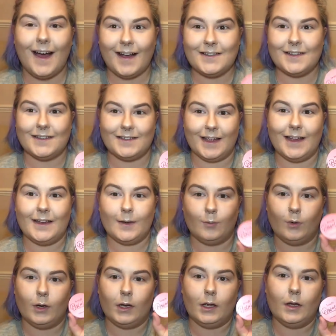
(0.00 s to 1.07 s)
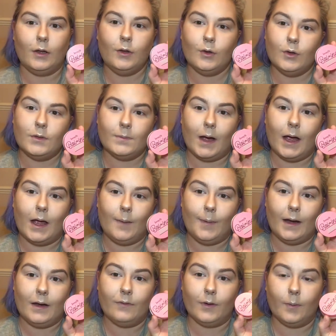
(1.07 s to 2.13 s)
As I said, I'm going to use my
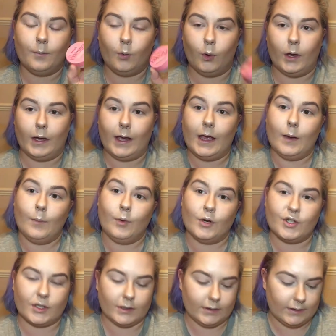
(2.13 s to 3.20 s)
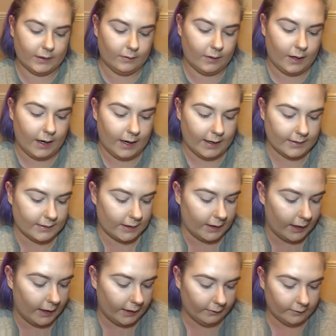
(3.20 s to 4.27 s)
Benefit Blowing Airbrush Concealer as an
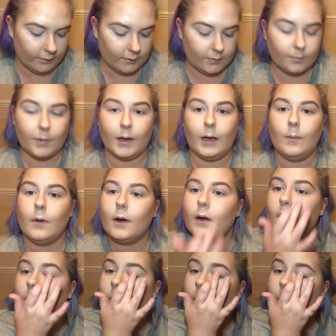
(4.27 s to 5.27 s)
eyelid primer.